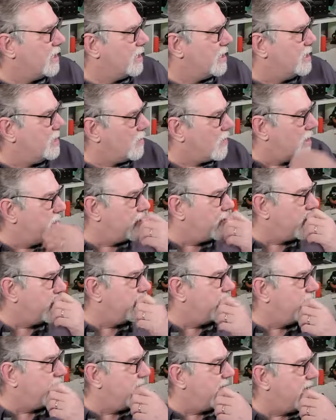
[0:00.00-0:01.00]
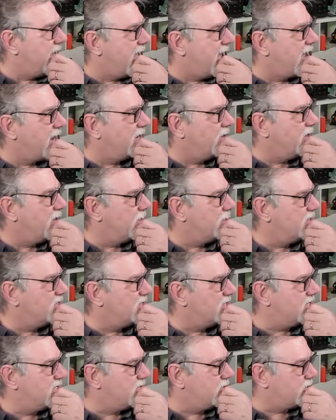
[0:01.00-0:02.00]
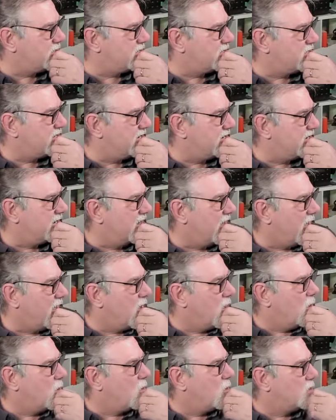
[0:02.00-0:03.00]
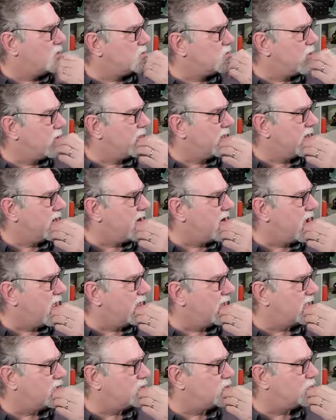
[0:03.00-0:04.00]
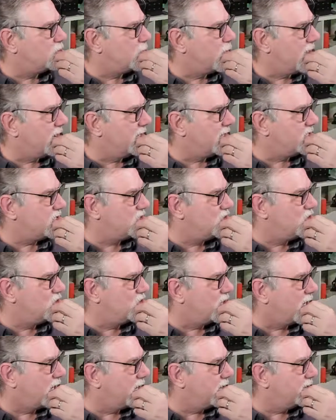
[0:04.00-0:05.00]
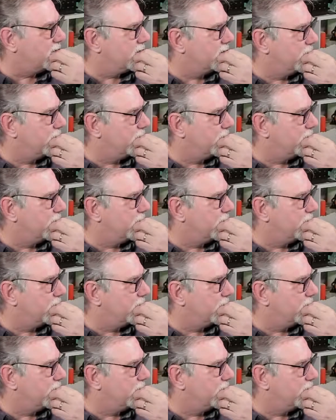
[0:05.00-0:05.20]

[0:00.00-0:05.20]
The other one that they had that was interesting was one they call a Trellis Chart.